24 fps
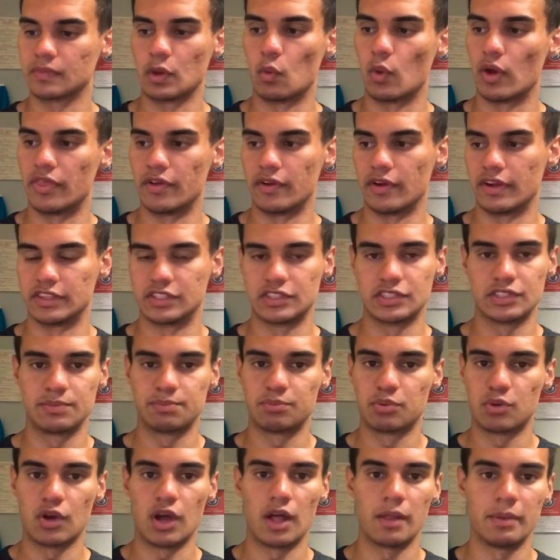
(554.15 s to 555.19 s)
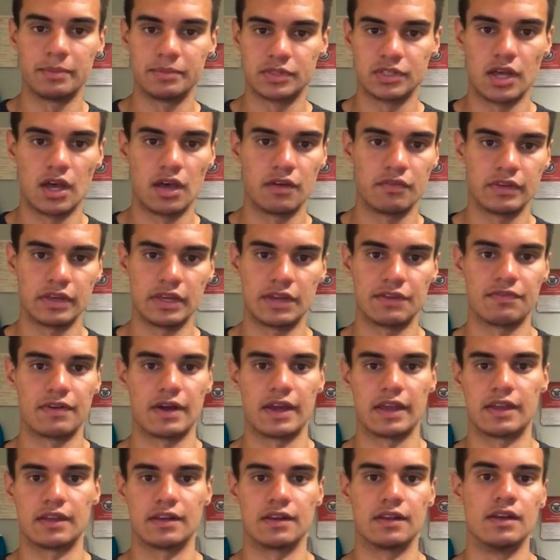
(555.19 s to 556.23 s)
Whether it's problem solving, if
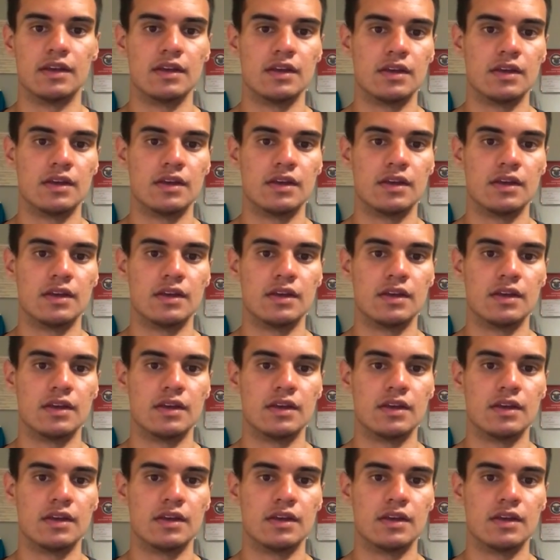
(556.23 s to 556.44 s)
I can